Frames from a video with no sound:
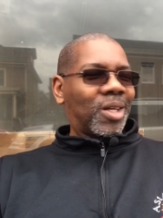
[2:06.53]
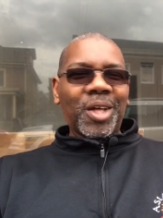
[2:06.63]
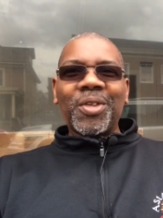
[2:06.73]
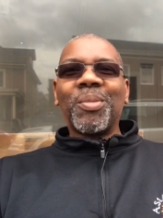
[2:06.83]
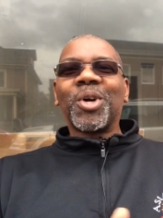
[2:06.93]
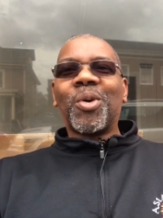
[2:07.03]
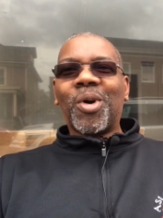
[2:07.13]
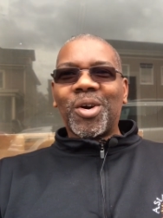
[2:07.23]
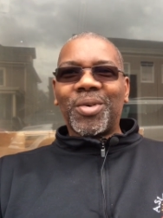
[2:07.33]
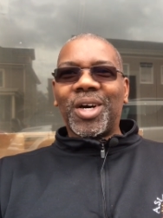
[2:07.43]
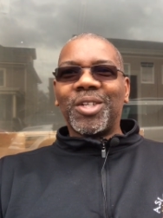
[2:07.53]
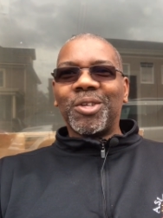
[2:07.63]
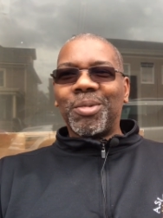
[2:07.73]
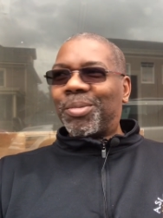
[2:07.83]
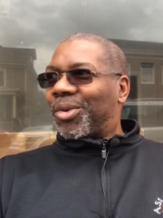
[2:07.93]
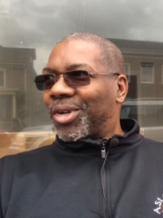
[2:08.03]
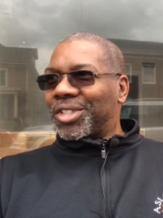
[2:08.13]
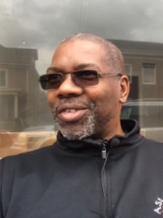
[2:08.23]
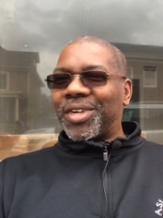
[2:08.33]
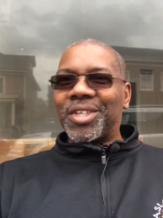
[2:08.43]
I think I'm gonna go walk around a little bit more,
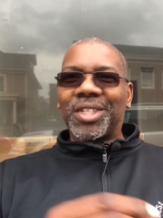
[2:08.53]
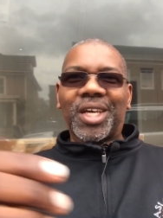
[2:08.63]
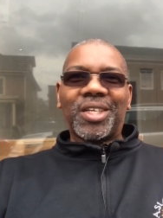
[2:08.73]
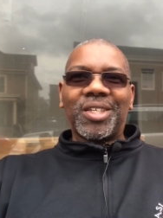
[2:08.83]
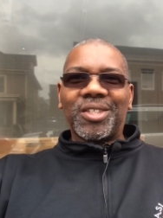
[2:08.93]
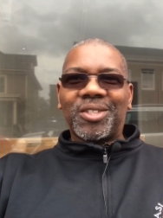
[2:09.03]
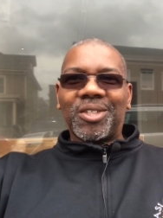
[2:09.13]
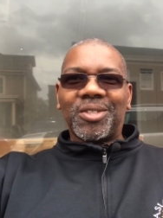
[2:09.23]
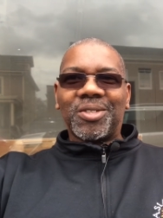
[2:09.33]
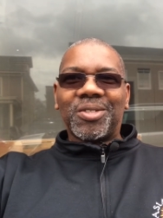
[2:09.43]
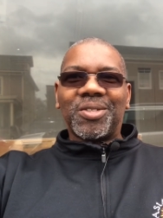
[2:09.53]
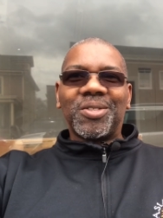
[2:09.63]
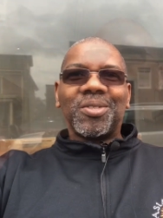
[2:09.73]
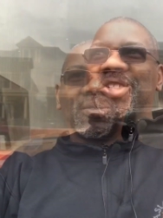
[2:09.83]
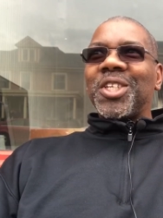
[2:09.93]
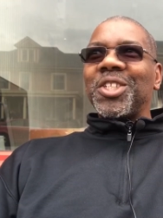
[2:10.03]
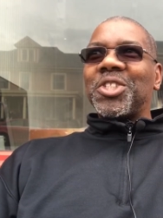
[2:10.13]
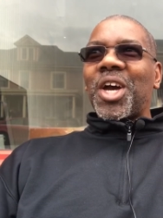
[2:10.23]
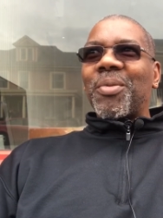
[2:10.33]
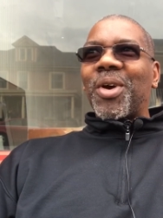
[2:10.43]
see what else I can get into. There's a tea
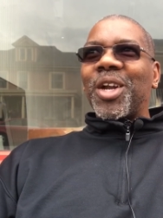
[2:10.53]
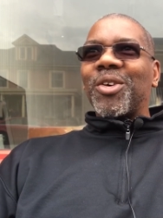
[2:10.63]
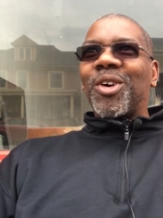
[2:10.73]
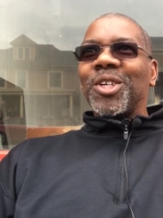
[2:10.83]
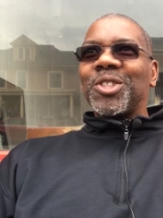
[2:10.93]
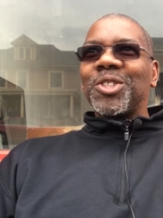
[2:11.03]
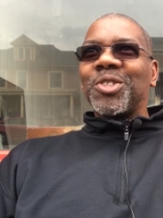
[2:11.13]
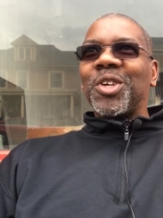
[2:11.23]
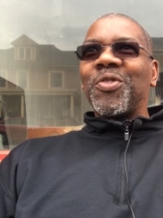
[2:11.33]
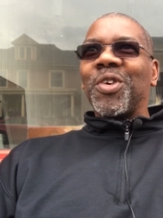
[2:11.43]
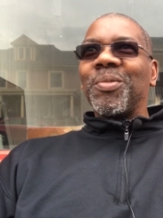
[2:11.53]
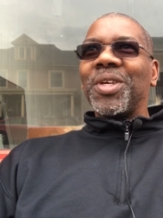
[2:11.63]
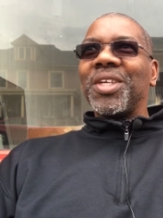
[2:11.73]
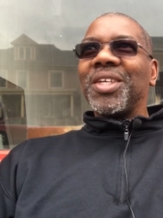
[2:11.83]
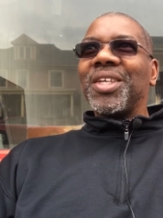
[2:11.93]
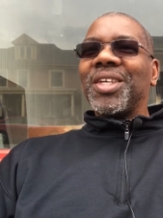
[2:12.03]
shop right across the street from me.